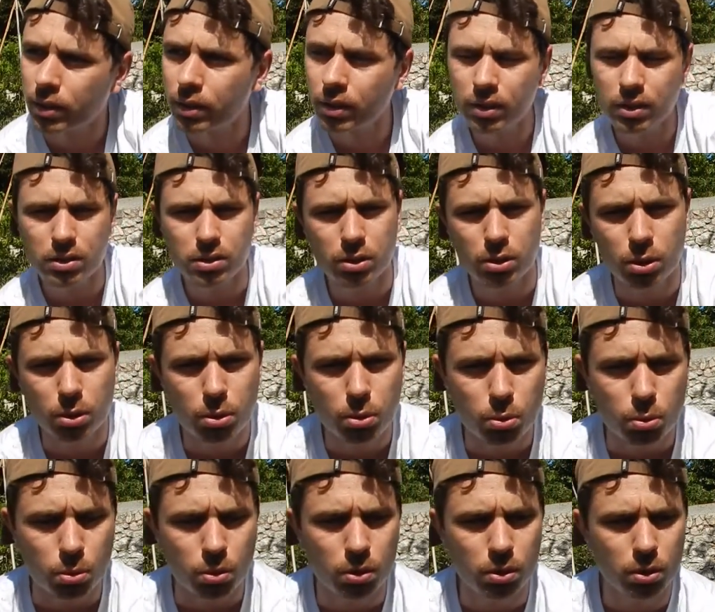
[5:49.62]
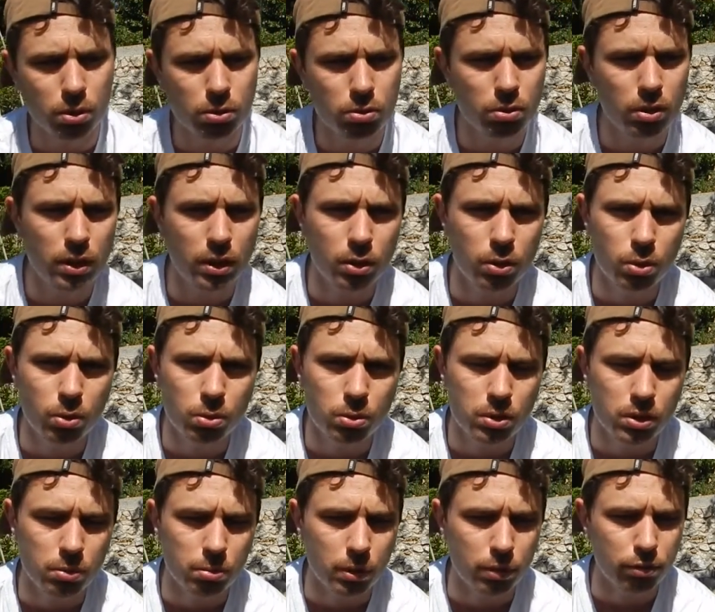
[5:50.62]
it was cool. It was really cool to
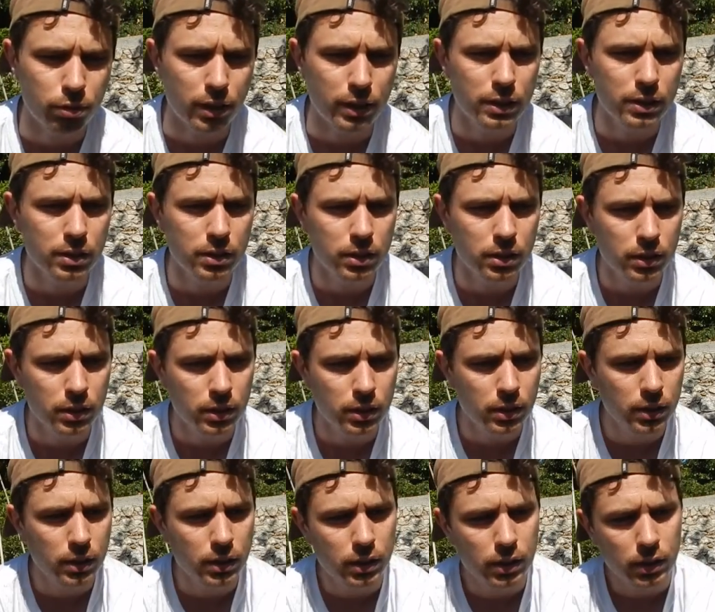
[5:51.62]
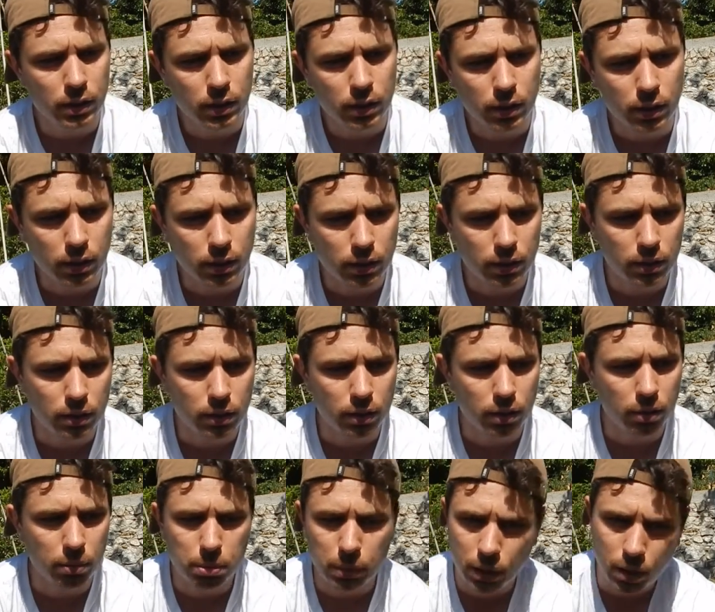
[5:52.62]
see my friends.
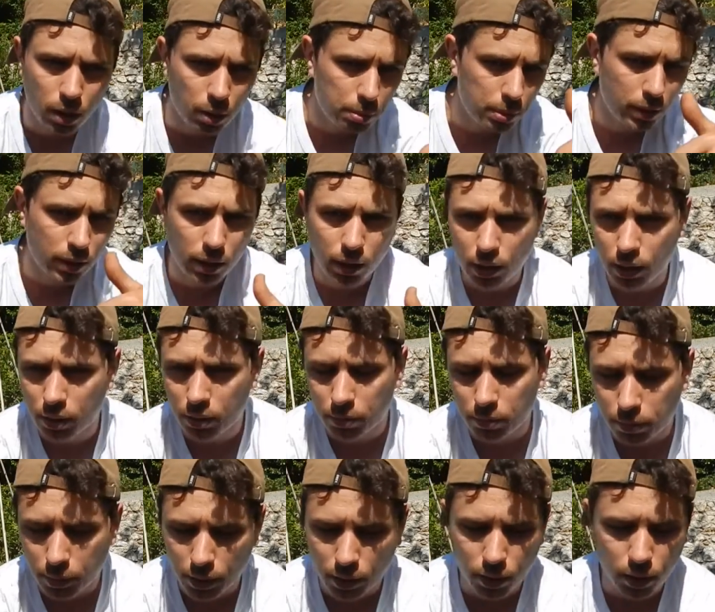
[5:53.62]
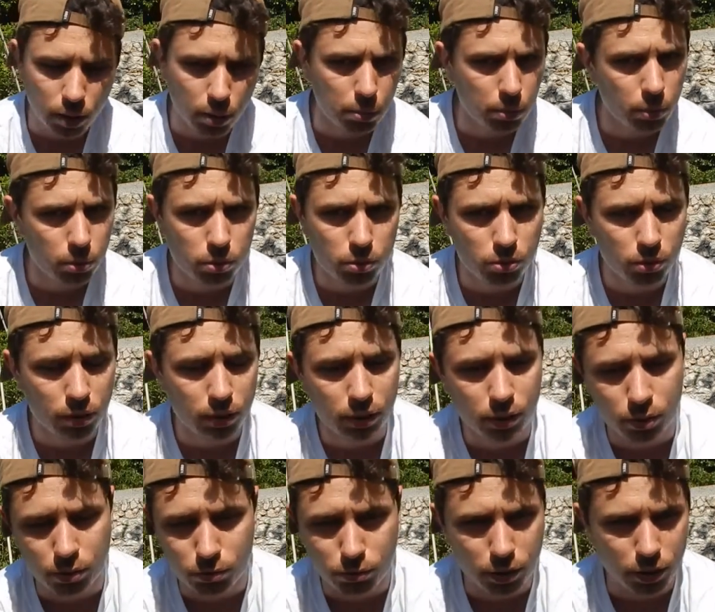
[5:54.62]
And big up again, big up. It was really
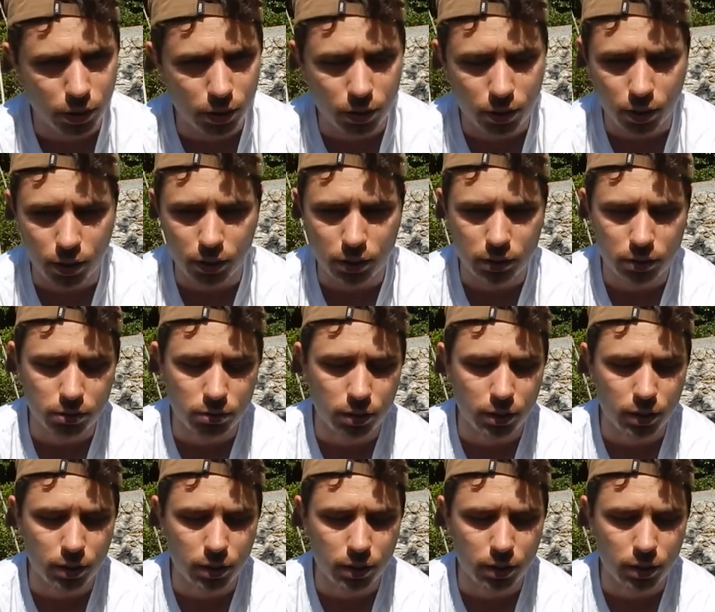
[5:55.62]
nice